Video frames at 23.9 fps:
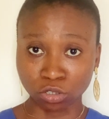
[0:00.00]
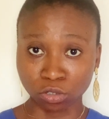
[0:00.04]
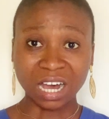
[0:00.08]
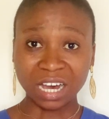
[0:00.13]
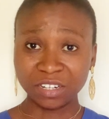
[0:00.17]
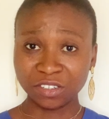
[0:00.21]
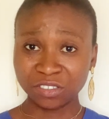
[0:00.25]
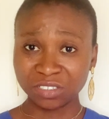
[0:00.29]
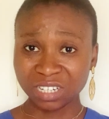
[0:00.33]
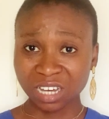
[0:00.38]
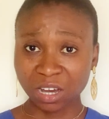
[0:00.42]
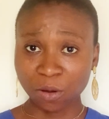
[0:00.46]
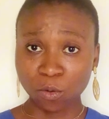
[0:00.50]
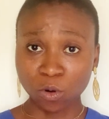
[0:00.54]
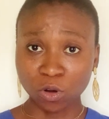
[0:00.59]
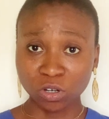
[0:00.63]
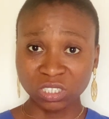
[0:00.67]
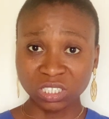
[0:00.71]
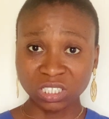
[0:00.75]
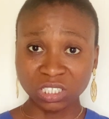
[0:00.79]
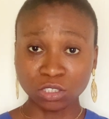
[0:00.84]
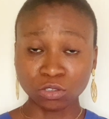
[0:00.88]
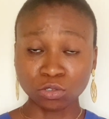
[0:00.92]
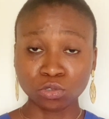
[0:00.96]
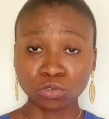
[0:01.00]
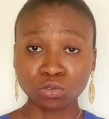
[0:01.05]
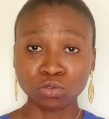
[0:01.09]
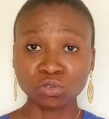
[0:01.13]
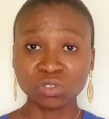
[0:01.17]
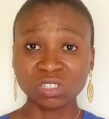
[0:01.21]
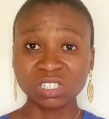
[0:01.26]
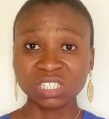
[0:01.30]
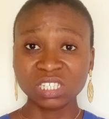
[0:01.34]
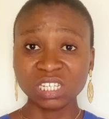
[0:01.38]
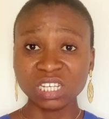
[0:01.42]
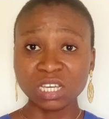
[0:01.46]
Another one is to
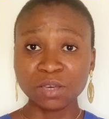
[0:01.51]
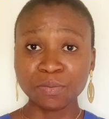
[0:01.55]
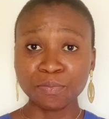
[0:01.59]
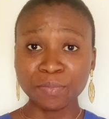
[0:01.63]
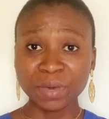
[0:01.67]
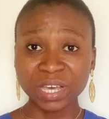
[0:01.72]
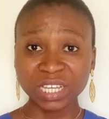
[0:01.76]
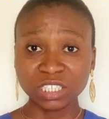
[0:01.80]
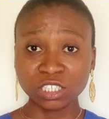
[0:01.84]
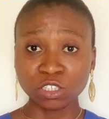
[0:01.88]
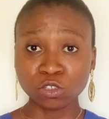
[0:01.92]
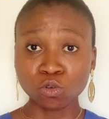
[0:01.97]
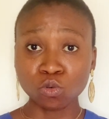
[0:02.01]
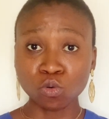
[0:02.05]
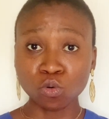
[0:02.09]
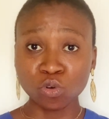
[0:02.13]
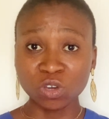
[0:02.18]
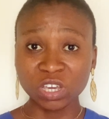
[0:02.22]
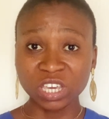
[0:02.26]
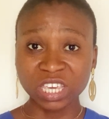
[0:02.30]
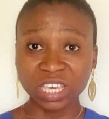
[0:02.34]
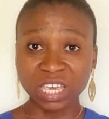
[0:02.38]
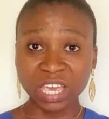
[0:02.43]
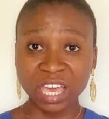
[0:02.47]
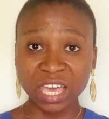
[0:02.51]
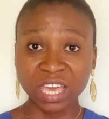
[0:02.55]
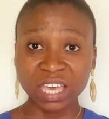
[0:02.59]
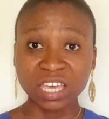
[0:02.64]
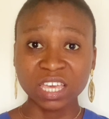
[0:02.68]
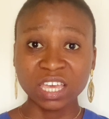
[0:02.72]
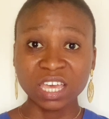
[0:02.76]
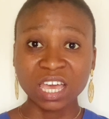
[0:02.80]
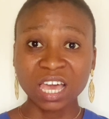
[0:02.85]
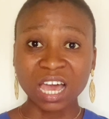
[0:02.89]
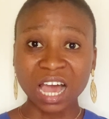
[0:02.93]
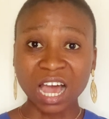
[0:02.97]
seek medical care
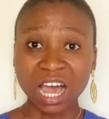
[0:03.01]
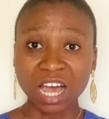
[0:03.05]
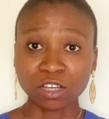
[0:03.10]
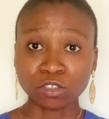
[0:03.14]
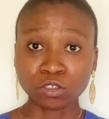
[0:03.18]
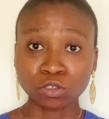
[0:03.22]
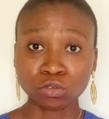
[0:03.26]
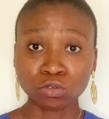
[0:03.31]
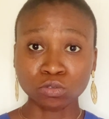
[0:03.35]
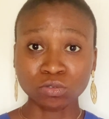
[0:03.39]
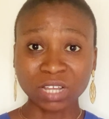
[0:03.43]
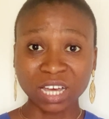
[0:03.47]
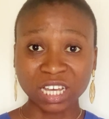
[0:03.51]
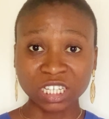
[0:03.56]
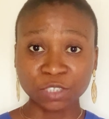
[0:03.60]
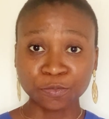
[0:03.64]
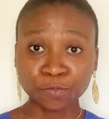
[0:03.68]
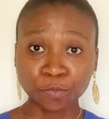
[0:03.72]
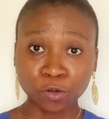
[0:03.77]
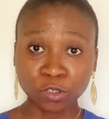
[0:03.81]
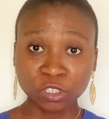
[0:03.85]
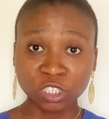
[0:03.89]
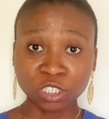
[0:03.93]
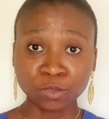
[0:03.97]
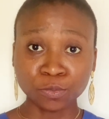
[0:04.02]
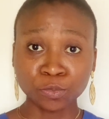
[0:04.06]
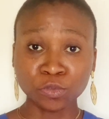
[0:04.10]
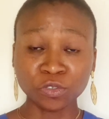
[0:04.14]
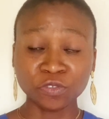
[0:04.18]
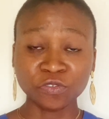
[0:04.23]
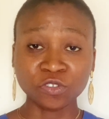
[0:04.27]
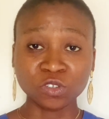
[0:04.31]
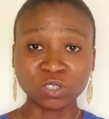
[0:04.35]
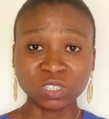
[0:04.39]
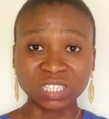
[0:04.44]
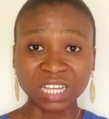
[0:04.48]
as soon as possible. If
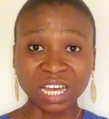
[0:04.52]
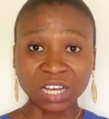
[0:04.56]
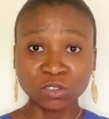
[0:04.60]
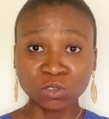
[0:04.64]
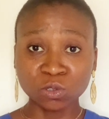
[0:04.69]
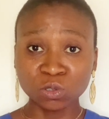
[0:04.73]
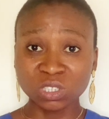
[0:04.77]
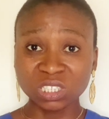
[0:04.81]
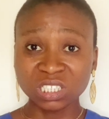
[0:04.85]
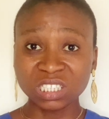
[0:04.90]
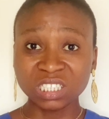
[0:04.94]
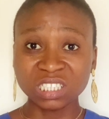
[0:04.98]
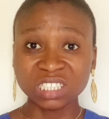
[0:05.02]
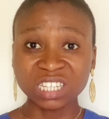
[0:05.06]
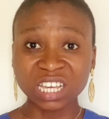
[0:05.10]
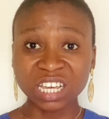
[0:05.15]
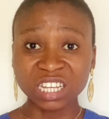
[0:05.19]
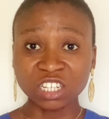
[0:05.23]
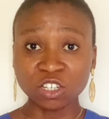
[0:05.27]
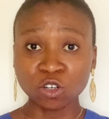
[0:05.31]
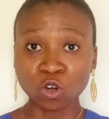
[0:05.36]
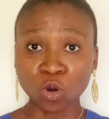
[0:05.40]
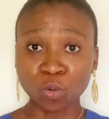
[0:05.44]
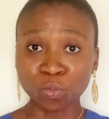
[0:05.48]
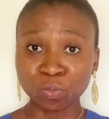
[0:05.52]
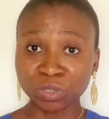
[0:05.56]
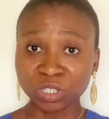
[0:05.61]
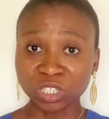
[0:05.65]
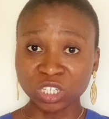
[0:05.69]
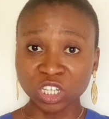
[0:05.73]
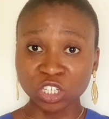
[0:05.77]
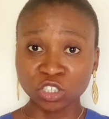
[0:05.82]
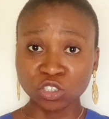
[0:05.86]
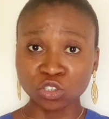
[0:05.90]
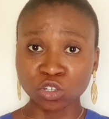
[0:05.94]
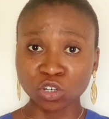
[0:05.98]
you start noticing any
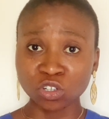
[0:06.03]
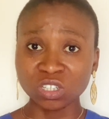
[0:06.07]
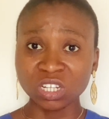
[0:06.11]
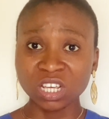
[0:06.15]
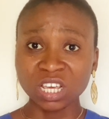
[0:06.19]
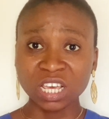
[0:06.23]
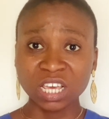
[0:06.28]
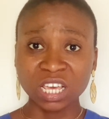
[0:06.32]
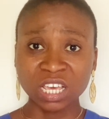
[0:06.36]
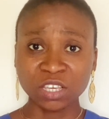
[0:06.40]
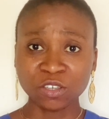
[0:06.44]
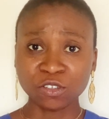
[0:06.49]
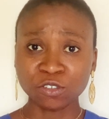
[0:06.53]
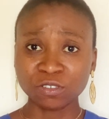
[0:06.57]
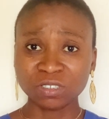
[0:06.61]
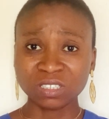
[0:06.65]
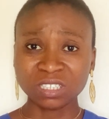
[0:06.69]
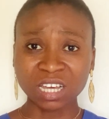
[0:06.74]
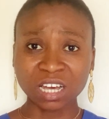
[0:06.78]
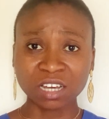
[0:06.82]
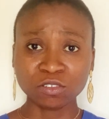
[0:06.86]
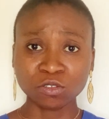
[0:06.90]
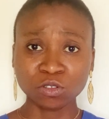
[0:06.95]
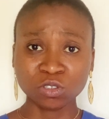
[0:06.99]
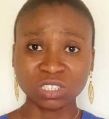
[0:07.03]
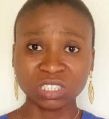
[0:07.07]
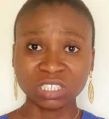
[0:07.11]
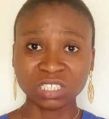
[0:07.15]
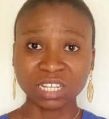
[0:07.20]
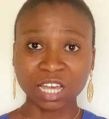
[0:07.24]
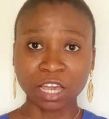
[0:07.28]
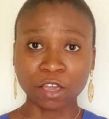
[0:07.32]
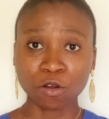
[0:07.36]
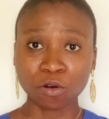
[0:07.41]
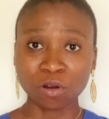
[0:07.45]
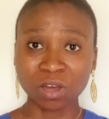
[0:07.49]
complication, you start noticing
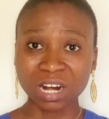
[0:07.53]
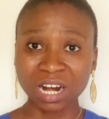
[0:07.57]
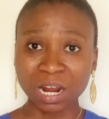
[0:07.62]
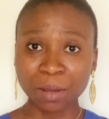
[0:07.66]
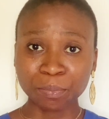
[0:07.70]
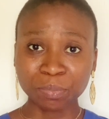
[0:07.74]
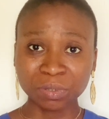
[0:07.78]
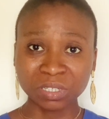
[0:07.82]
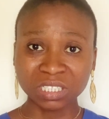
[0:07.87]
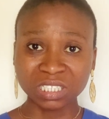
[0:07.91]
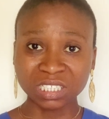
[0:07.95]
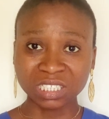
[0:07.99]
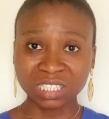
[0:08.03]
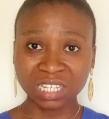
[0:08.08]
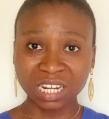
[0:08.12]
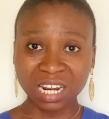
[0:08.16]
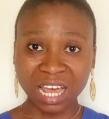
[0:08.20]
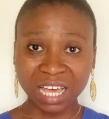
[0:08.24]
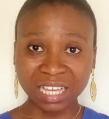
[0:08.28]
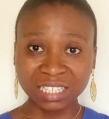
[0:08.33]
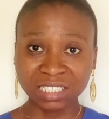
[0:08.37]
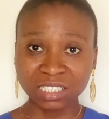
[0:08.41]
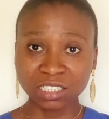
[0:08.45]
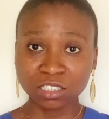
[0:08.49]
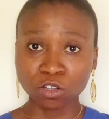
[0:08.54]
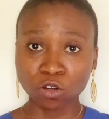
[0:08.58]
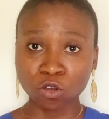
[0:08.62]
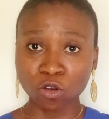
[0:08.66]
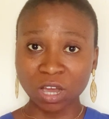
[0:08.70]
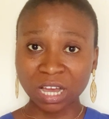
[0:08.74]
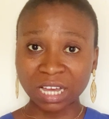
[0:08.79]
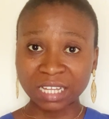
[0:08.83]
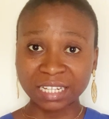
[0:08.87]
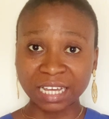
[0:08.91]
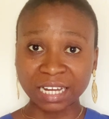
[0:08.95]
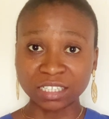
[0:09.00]
that your cramping is lasting
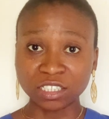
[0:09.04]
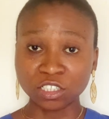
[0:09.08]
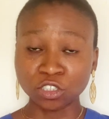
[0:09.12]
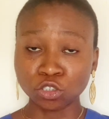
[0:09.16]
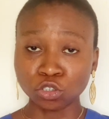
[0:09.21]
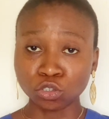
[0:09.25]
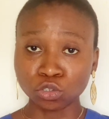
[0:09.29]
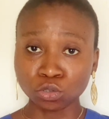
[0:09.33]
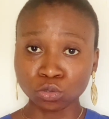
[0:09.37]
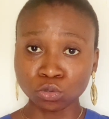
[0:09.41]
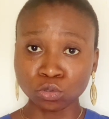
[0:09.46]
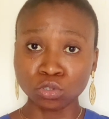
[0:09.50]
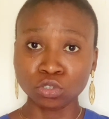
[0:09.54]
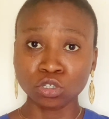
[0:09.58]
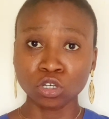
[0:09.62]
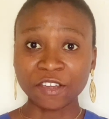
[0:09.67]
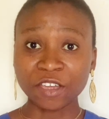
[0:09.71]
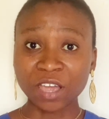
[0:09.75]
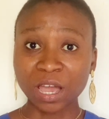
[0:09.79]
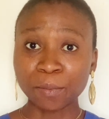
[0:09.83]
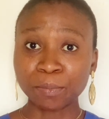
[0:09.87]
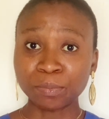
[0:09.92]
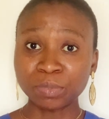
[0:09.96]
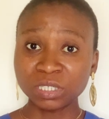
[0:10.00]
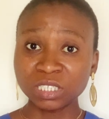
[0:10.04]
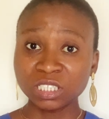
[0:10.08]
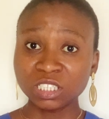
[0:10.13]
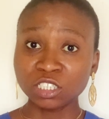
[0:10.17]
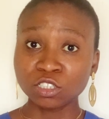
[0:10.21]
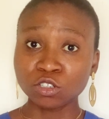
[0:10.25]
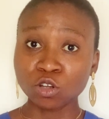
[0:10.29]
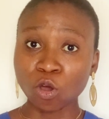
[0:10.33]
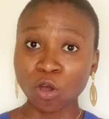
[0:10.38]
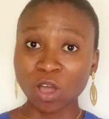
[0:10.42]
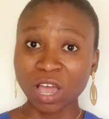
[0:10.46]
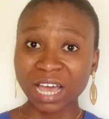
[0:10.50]
longer than it should, you are bleeding
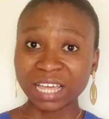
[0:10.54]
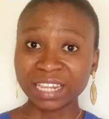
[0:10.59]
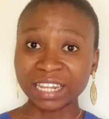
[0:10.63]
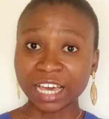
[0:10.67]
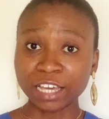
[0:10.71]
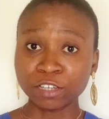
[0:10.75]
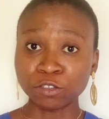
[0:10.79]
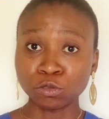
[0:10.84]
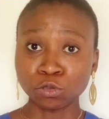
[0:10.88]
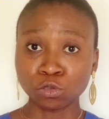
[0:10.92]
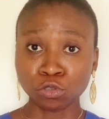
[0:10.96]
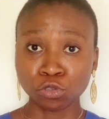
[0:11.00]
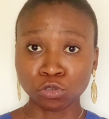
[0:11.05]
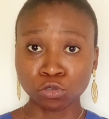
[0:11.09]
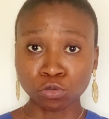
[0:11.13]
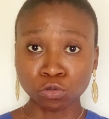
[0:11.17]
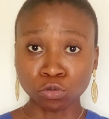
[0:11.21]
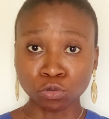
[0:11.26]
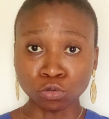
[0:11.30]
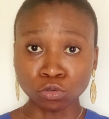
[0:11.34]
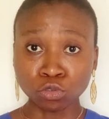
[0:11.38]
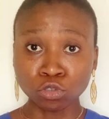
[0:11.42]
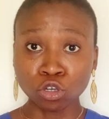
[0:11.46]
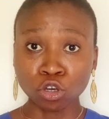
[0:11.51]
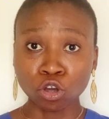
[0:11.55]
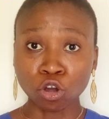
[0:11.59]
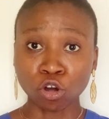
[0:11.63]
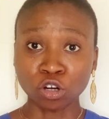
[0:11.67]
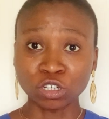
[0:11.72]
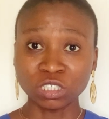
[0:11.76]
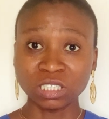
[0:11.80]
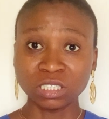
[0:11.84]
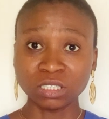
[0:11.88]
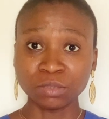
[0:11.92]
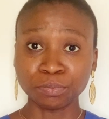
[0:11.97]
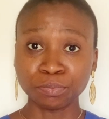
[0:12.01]
longer than you should, or
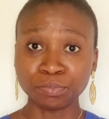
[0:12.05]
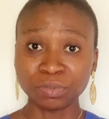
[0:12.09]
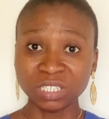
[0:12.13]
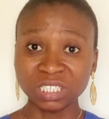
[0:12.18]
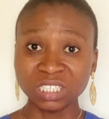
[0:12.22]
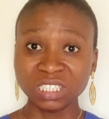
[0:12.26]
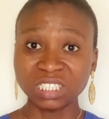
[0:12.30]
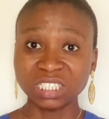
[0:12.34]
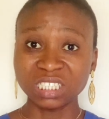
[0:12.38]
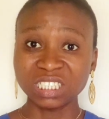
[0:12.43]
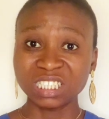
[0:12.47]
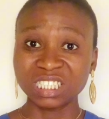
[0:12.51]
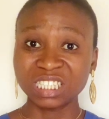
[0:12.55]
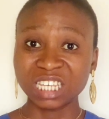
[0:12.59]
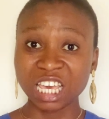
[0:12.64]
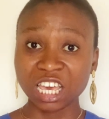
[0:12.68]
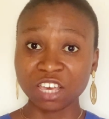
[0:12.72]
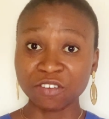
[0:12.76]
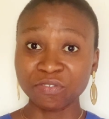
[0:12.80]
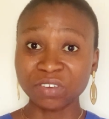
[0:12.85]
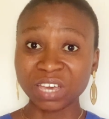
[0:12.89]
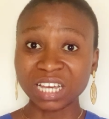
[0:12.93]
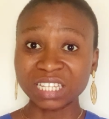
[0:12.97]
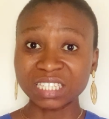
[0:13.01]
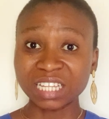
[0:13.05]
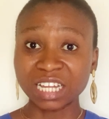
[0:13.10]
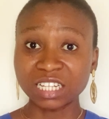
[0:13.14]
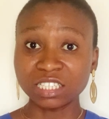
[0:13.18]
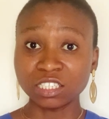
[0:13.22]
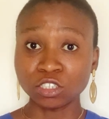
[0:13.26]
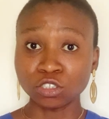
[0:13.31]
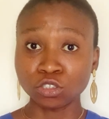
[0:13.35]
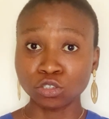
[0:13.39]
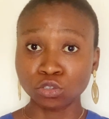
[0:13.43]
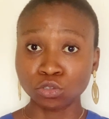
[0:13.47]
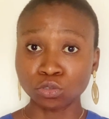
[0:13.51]
the bleeding is heavier than
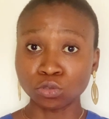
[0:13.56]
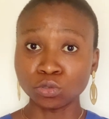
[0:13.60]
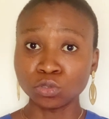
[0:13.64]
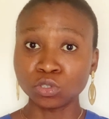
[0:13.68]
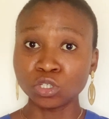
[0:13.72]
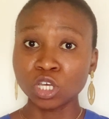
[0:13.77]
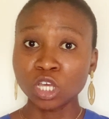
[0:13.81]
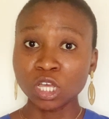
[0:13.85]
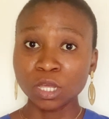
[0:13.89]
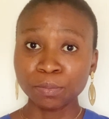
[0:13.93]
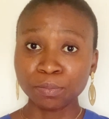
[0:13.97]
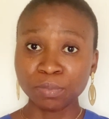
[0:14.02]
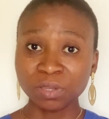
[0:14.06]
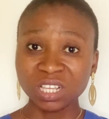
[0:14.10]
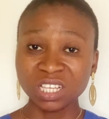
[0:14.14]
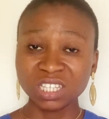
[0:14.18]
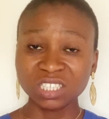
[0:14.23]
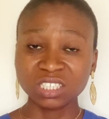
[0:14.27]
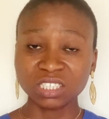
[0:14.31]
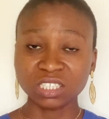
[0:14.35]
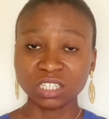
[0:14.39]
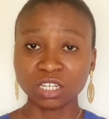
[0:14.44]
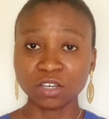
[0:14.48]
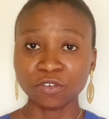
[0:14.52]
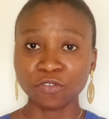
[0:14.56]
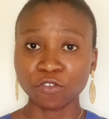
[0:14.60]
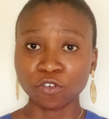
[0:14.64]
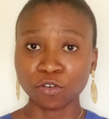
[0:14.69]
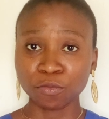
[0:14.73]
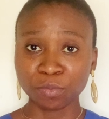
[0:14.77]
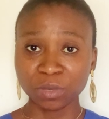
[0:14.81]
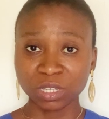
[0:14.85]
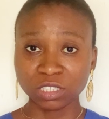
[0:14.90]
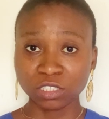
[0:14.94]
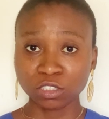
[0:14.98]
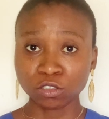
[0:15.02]
it should, please seek for
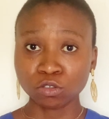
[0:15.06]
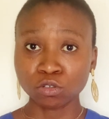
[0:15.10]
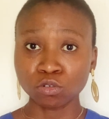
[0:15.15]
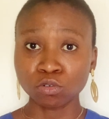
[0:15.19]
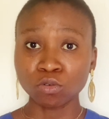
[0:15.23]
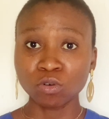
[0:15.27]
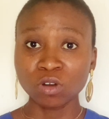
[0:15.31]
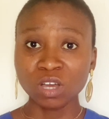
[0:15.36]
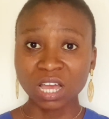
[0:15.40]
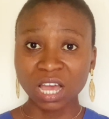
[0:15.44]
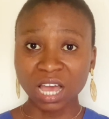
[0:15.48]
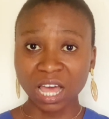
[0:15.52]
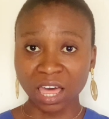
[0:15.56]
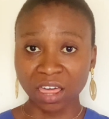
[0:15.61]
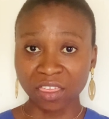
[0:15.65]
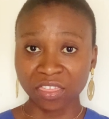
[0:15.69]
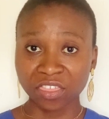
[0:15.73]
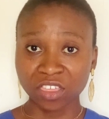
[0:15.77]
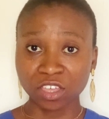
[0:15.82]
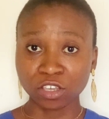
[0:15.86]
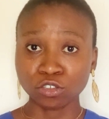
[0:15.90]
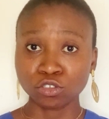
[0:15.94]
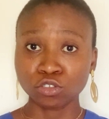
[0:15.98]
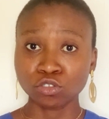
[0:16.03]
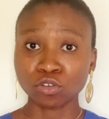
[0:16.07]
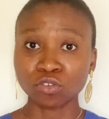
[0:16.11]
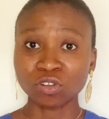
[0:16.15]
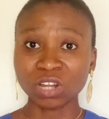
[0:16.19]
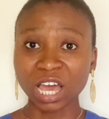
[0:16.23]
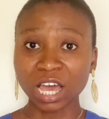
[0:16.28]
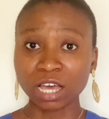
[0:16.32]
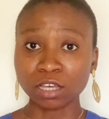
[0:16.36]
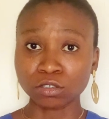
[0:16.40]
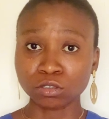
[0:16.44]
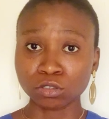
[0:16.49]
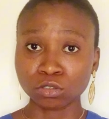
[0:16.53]
medical attention
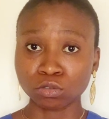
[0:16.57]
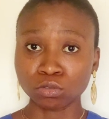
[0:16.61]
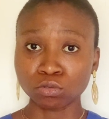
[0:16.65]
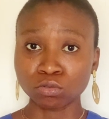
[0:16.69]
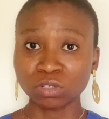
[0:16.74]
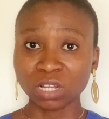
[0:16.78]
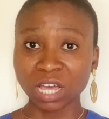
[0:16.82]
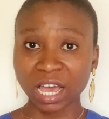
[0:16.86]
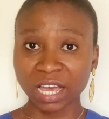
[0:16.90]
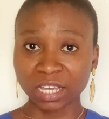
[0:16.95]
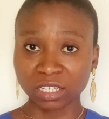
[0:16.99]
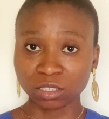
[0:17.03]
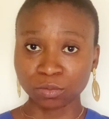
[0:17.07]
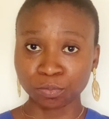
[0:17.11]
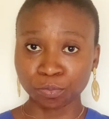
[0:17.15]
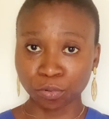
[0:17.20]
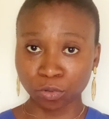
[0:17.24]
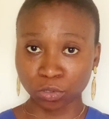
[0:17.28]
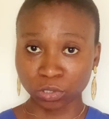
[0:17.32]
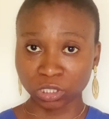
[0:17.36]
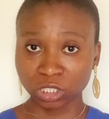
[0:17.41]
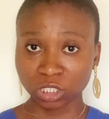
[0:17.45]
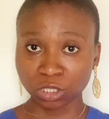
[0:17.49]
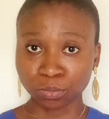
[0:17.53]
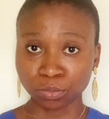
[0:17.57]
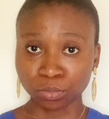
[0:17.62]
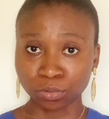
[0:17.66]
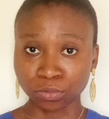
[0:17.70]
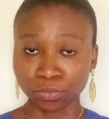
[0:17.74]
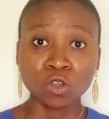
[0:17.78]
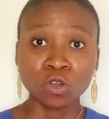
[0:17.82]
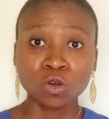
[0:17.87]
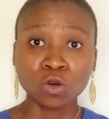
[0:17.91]
as soon as possible.